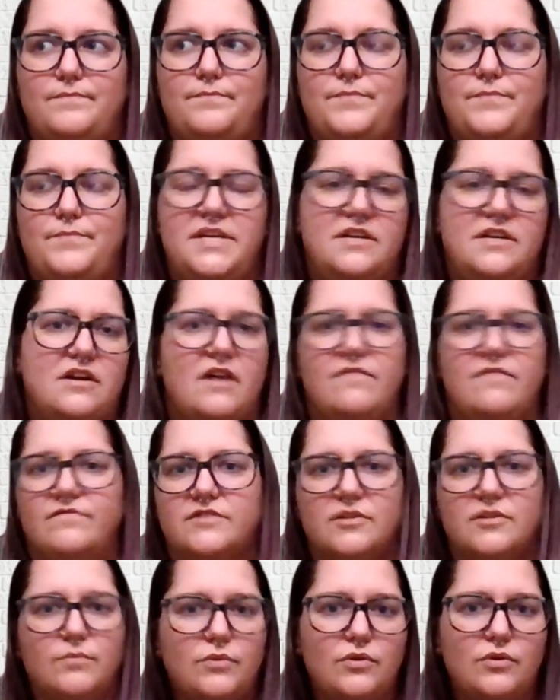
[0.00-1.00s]
be
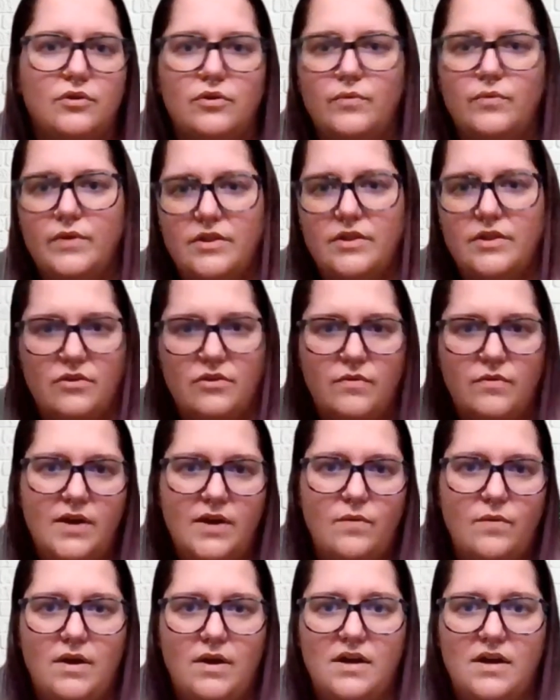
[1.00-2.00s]
comfortable with who I
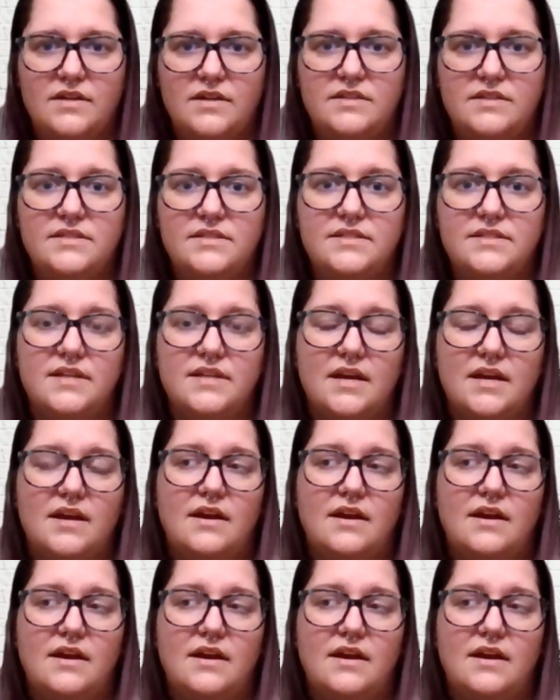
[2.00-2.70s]
was.